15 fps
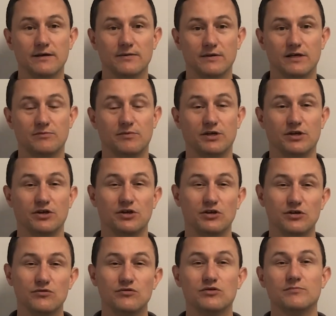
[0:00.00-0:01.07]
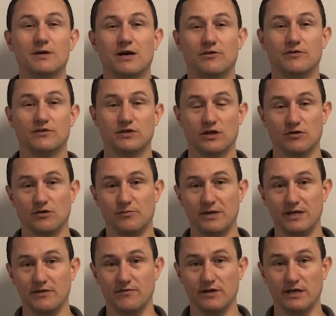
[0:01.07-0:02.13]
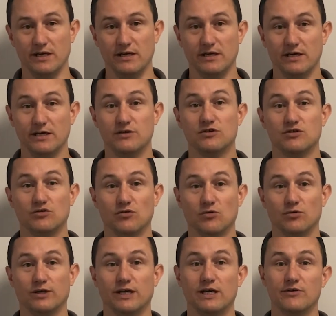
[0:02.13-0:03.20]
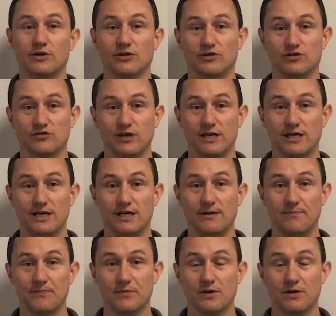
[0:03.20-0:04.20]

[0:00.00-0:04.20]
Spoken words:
there's been a huge amount of solar PV installed here in Australia,